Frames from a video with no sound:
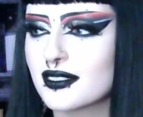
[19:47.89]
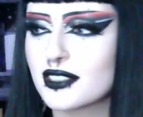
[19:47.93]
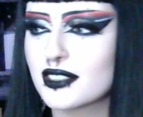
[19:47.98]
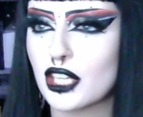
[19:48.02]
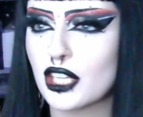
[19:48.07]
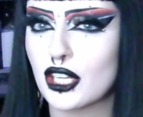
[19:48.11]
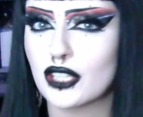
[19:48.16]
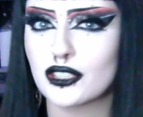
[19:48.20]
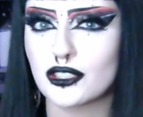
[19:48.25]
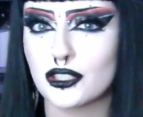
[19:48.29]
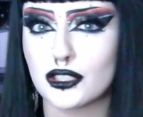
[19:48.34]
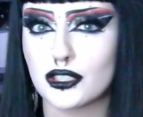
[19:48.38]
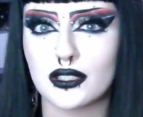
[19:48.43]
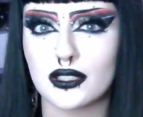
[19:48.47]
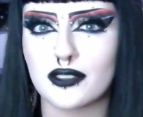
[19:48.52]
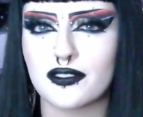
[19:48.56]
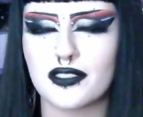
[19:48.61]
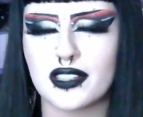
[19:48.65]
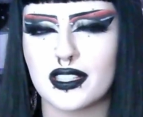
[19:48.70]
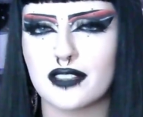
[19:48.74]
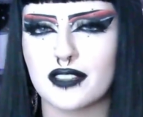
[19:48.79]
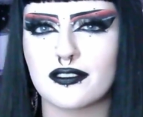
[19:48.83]

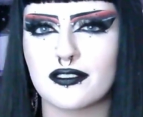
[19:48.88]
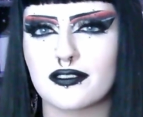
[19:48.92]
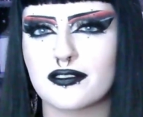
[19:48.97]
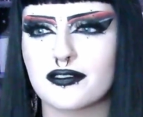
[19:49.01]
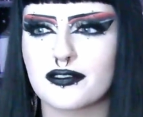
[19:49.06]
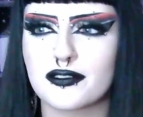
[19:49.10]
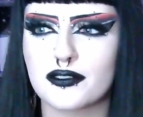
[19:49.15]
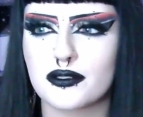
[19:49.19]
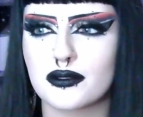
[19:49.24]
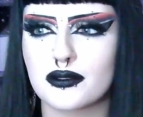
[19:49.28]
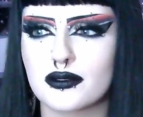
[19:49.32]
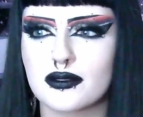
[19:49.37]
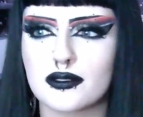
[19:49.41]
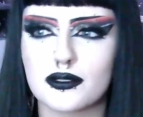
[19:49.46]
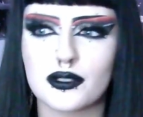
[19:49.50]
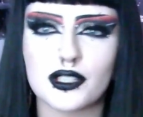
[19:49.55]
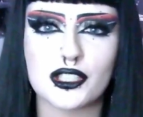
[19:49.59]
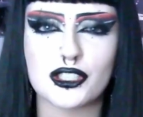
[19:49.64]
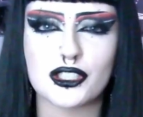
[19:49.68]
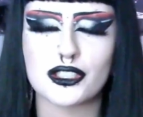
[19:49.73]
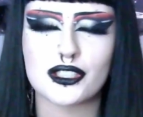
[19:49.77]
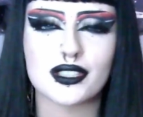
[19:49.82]
conservative
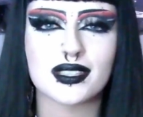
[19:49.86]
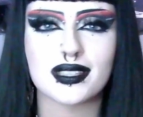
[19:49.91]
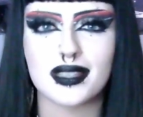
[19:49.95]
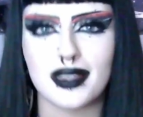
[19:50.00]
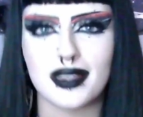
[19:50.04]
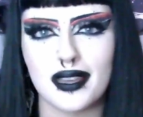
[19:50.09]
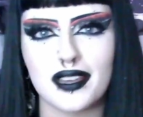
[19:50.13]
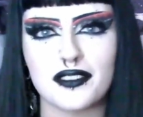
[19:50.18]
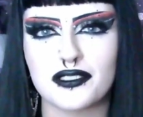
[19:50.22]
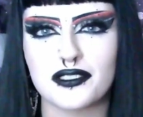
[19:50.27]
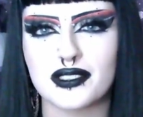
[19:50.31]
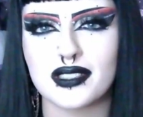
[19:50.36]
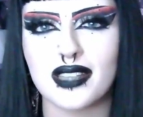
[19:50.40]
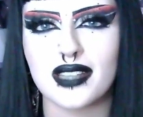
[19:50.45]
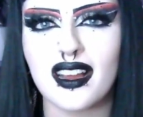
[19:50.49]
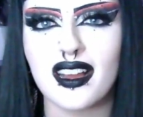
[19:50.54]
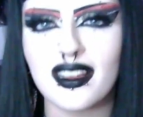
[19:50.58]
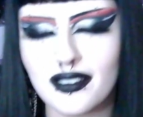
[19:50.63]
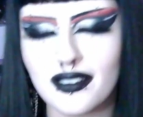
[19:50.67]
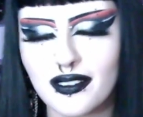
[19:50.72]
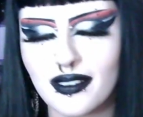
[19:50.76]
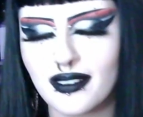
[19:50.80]
Christian
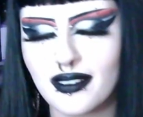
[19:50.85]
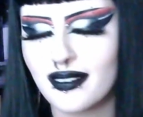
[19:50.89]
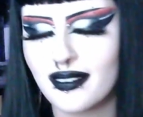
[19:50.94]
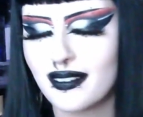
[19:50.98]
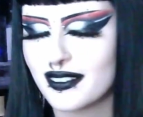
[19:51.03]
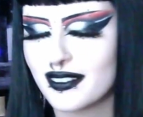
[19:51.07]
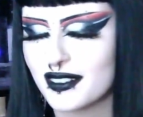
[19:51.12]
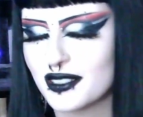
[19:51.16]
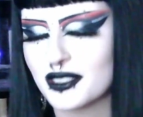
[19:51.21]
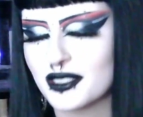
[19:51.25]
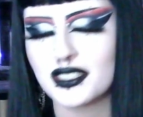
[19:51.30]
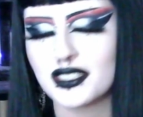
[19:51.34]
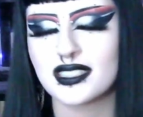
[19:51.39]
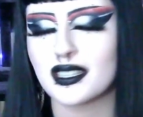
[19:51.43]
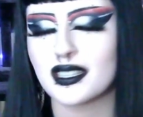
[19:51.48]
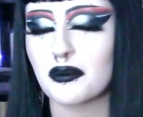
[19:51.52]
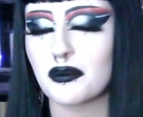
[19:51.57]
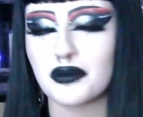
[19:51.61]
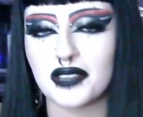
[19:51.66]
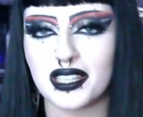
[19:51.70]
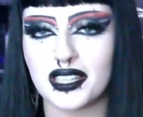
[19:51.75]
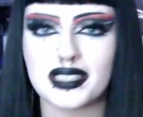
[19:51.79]
lifestyle or
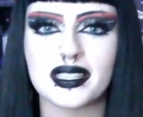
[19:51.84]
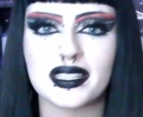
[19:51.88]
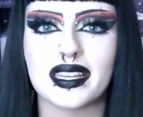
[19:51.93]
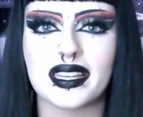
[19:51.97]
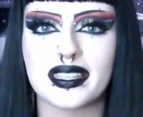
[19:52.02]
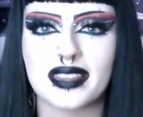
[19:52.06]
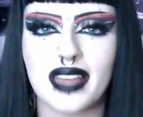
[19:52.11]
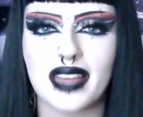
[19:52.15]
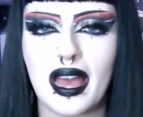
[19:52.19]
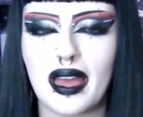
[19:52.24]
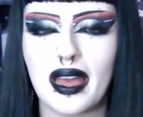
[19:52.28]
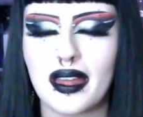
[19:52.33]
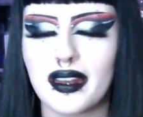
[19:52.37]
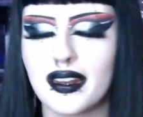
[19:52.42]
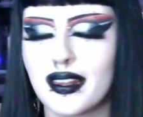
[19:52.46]
something like that.